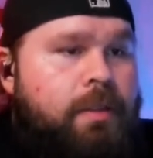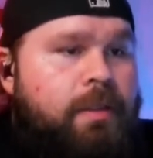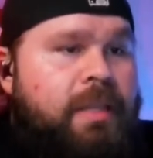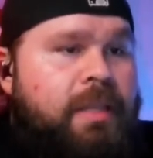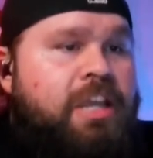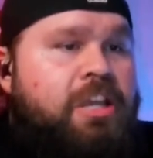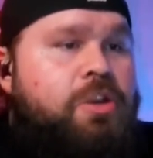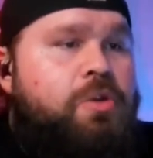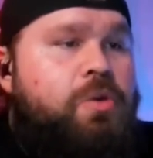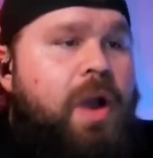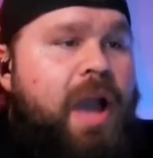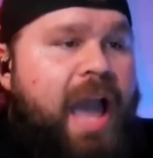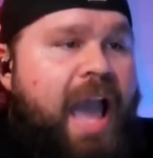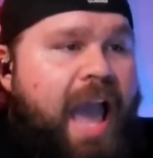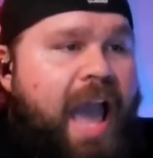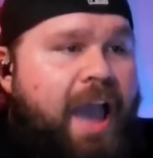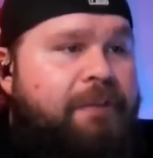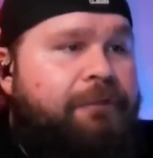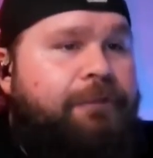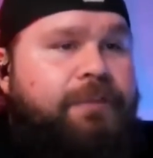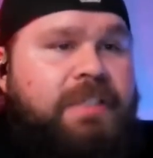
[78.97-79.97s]
that you
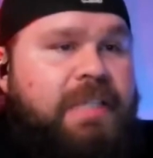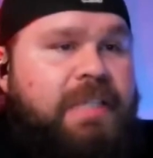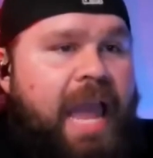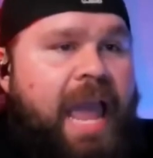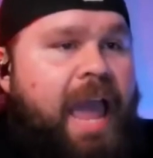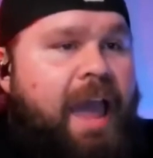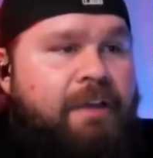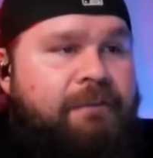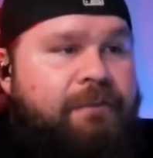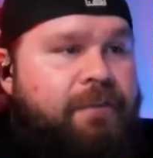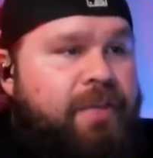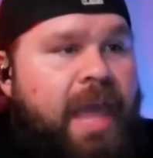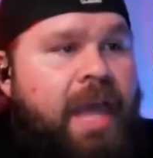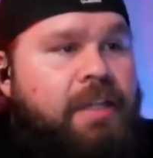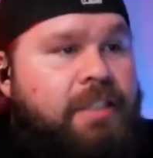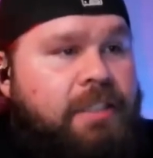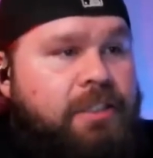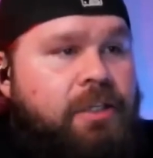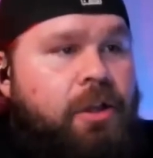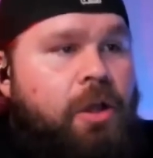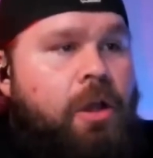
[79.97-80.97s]
have to have that
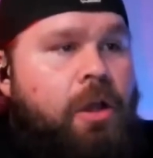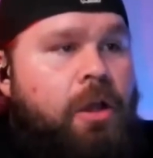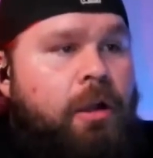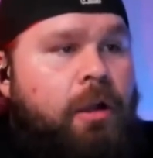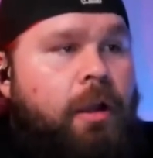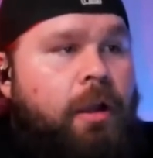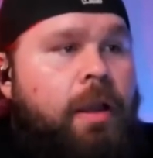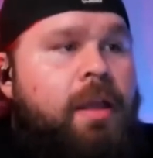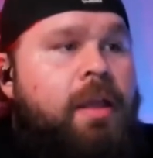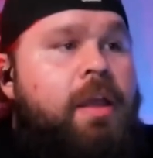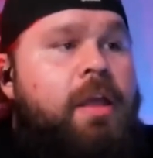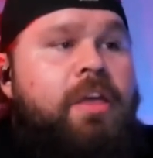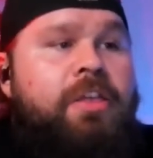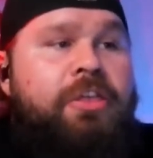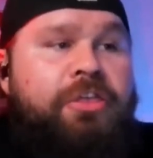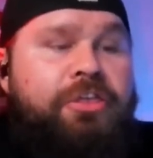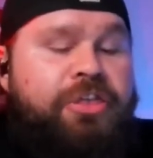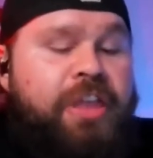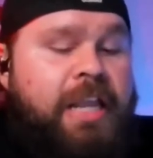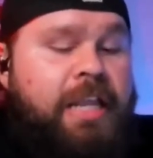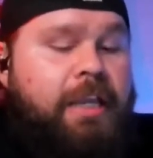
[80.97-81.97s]
song?
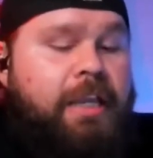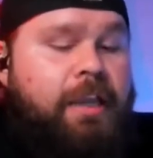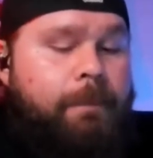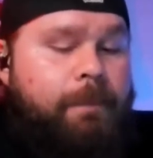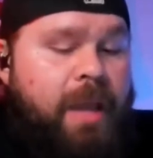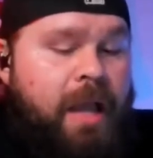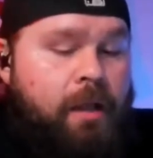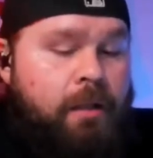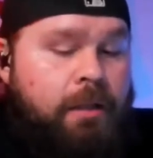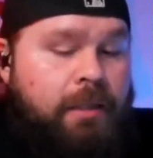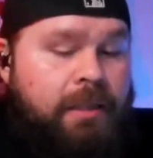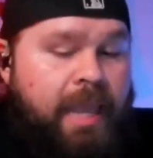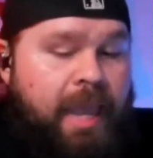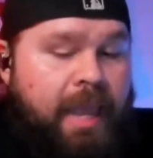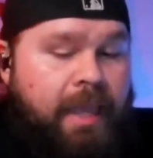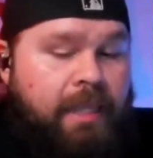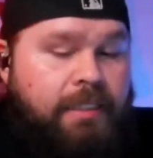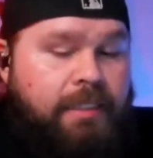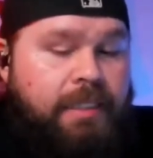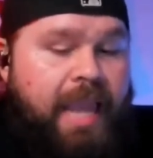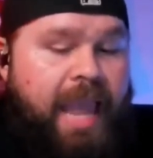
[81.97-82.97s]
Think about
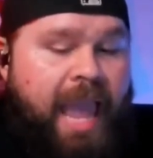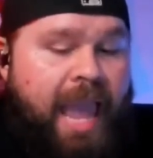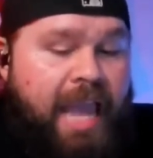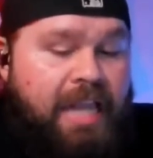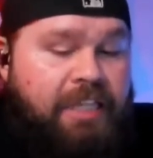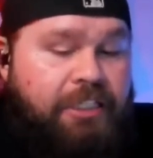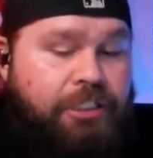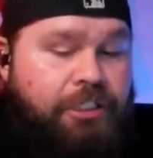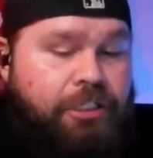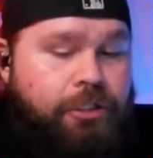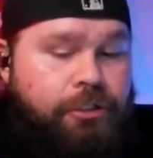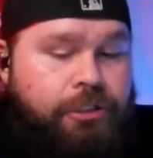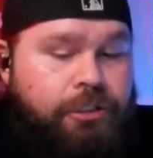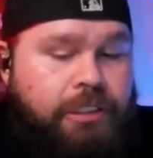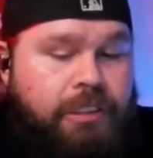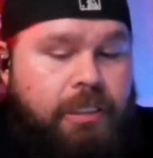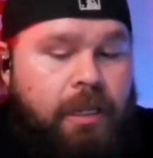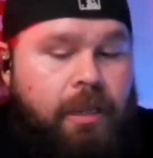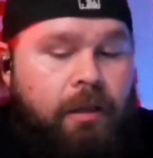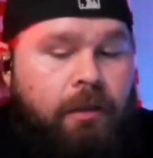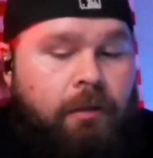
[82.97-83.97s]
that. Ask
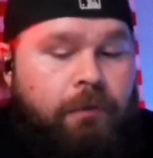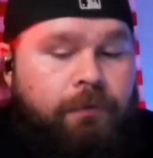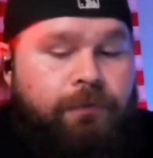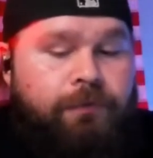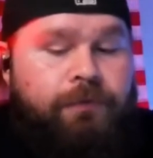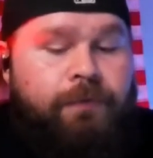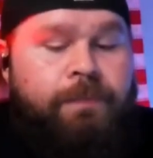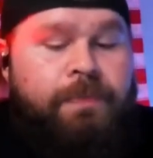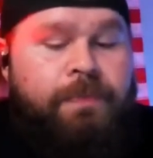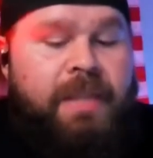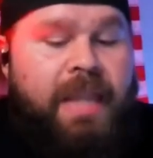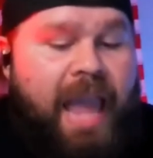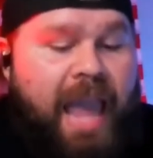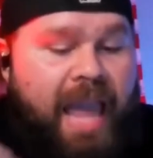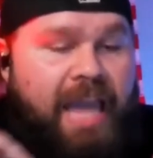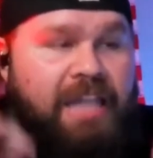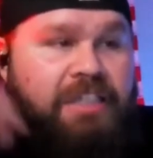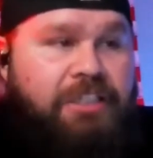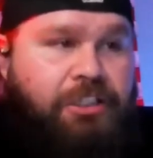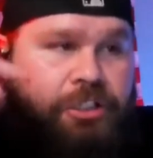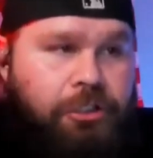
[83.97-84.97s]
yourself.
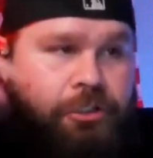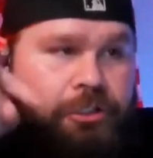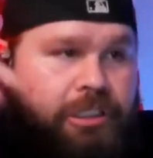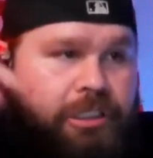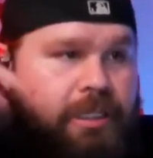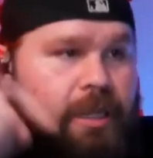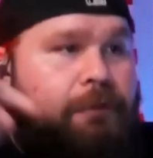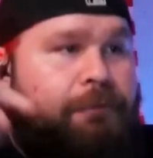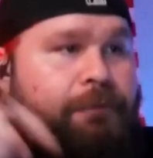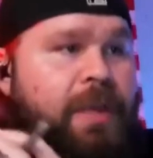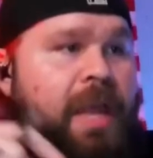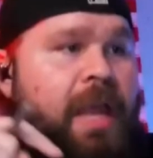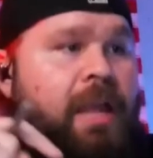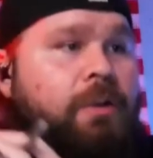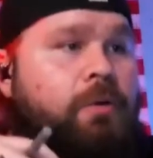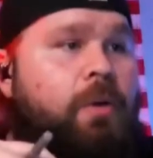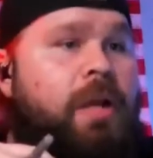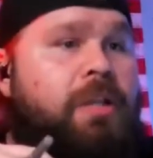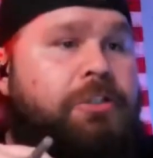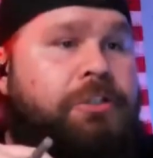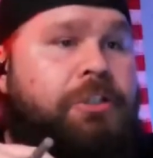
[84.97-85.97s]
Ask yourself that
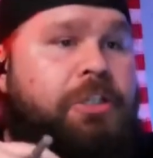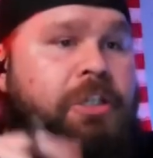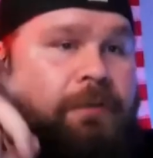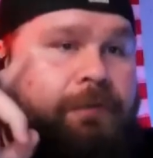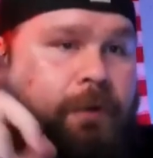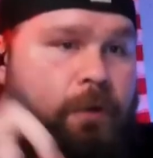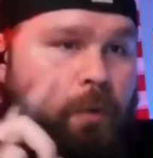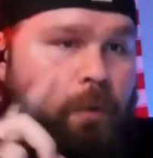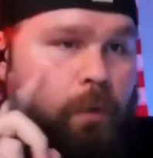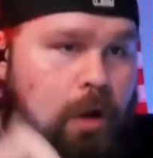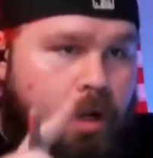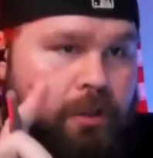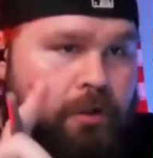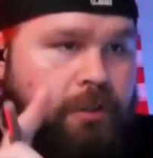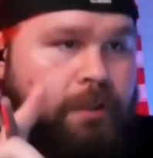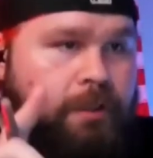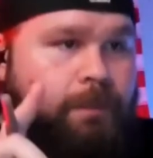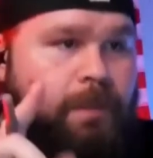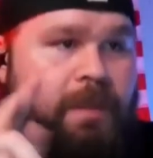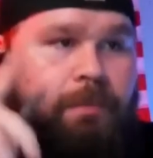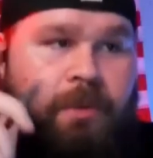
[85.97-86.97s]
question. If you're one of
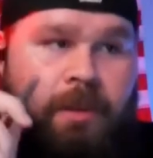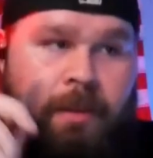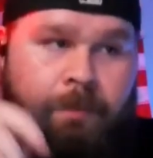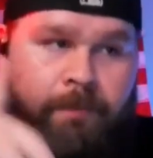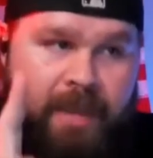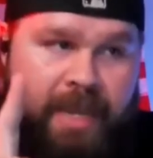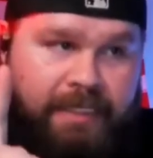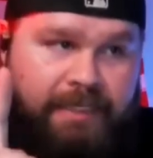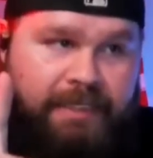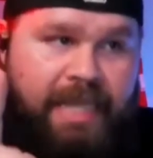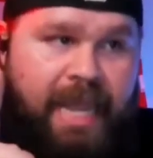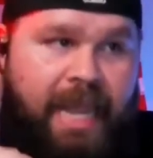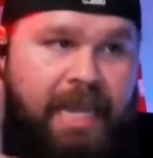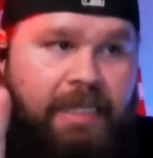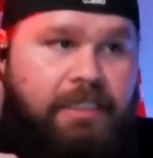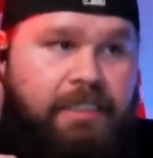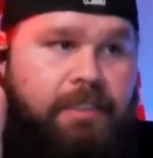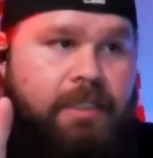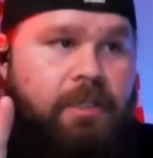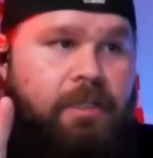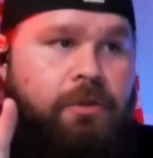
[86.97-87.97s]
those people that makes that
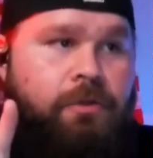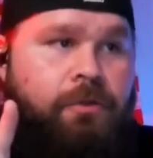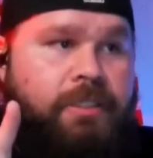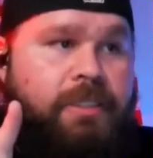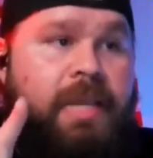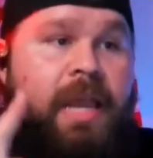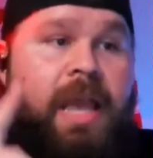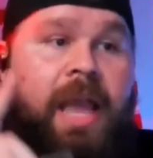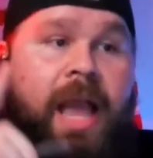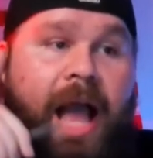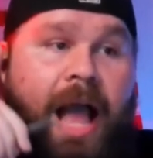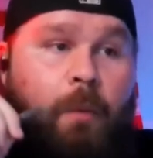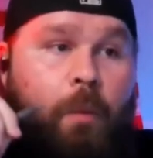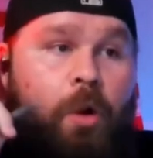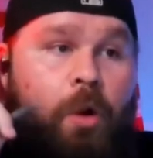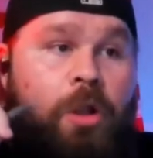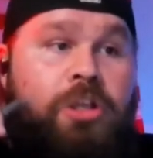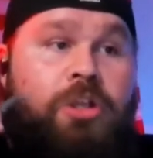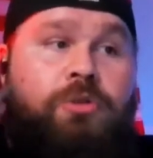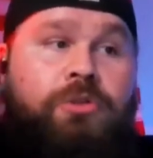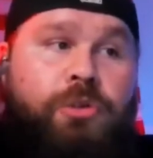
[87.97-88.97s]
excuse, I
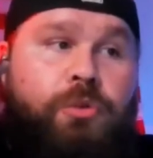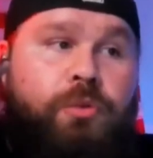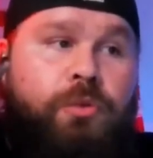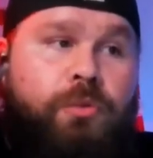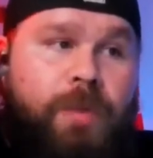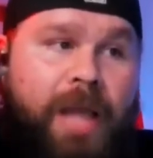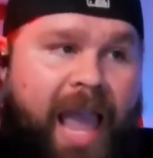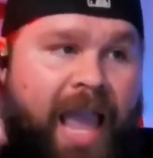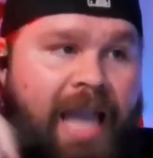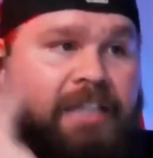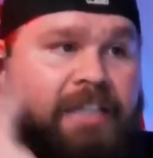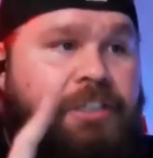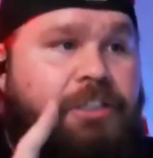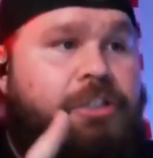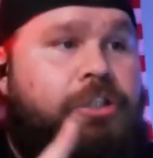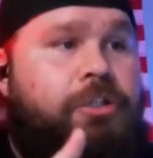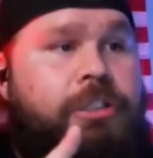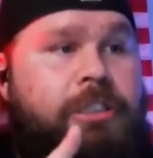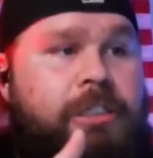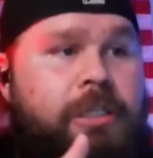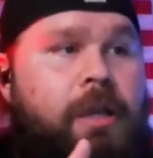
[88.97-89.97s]
want you to ask
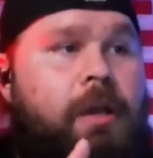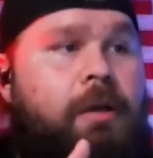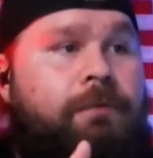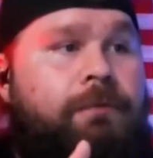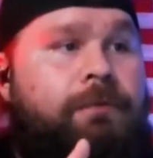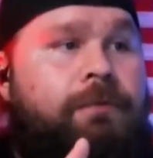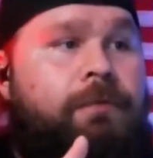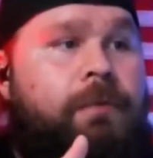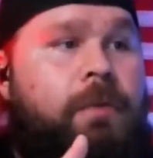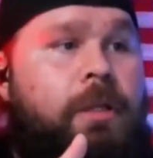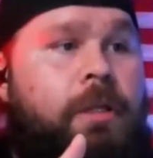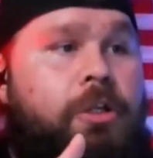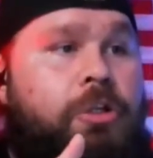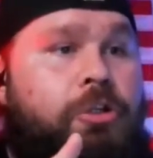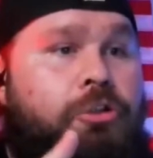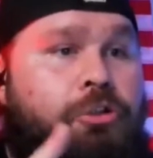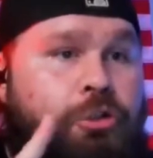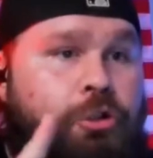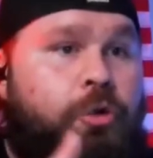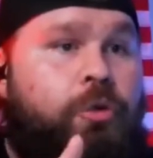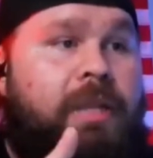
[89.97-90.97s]
yourself.
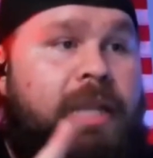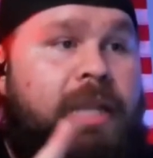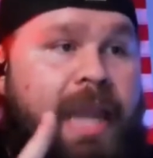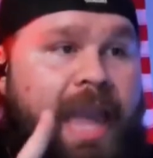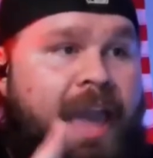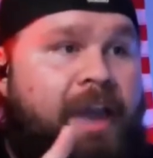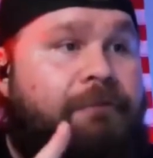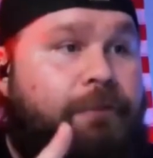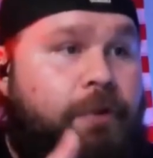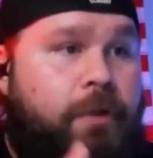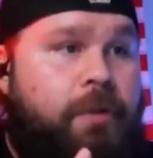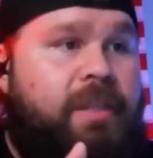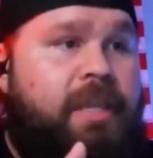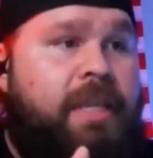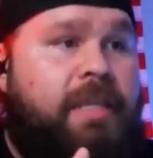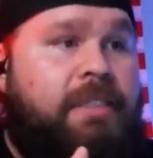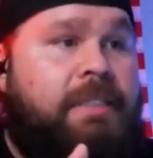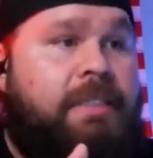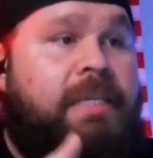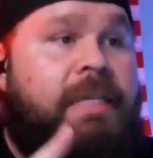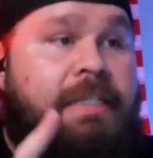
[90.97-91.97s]
Truly, after
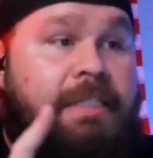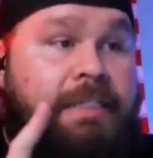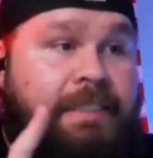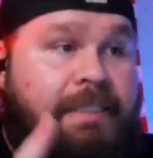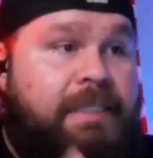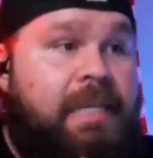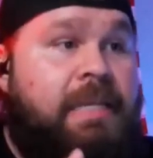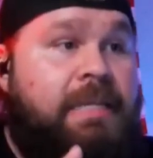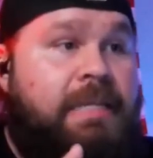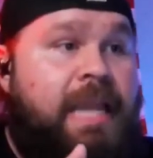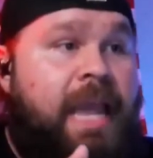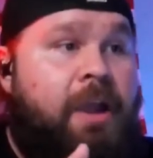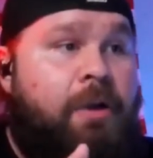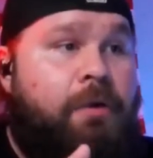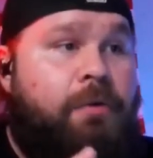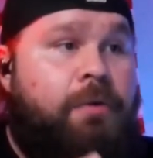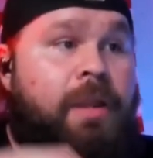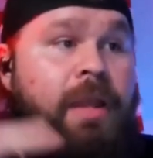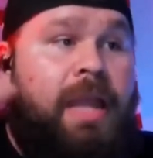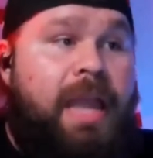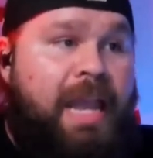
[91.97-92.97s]
this, sit
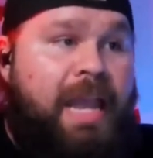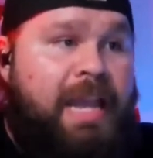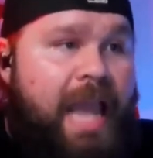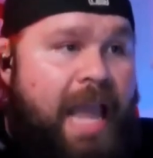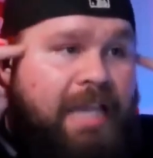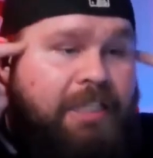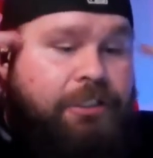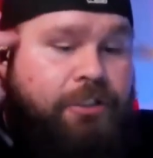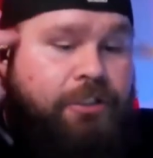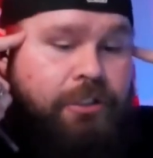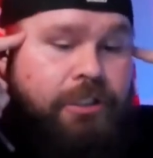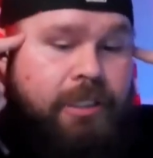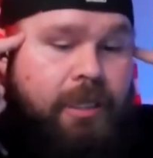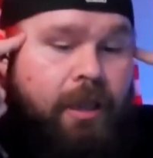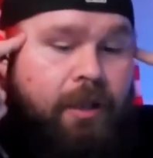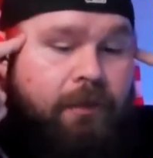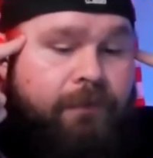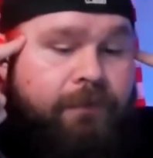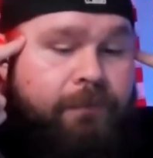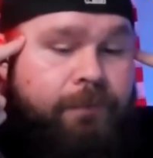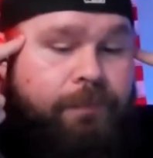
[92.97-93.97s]
down and ask
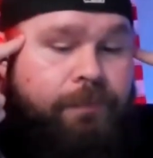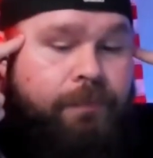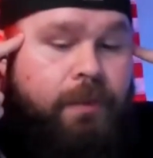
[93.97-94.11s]
yourself,